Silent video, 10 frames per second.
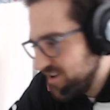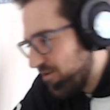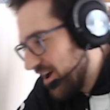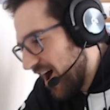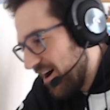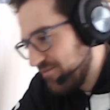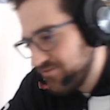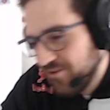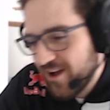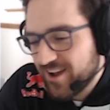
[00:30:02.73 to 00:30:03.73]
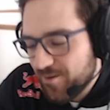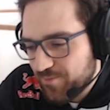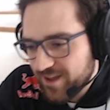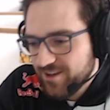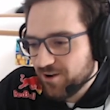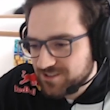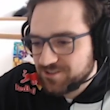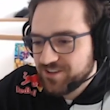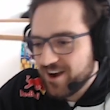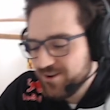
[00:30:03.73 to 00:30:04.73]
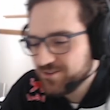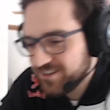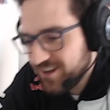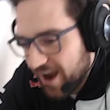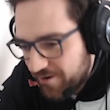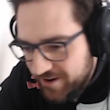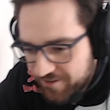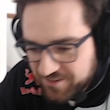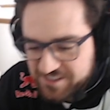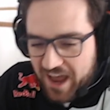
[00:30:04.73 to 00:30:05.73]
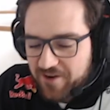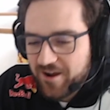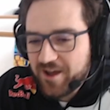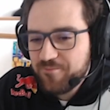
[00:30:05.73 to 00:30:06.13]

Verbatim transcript: now I have, no, I can play also Darius and Garen and Zyra